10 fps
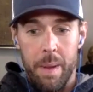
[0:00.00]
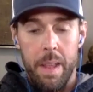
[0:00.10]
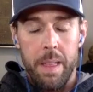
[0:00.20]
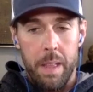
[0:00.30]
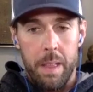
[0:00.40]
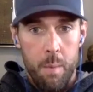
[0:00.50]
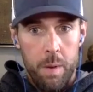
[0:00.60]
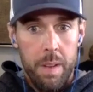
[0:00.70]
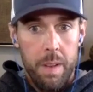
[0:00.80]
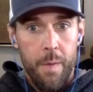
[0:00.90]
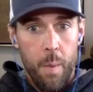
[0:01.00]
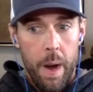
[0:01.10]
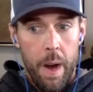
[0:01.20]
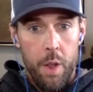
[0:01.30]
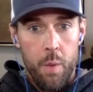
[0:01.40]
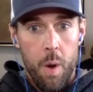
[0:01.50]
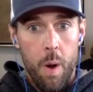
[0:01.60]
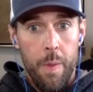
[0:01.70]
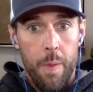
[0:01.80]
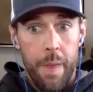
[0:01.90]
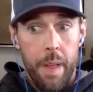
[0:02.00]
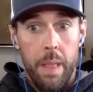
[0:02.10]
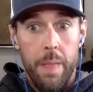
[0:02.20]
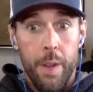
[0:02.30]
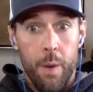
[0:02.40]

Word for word: because I think the more self aware you are, the the mm.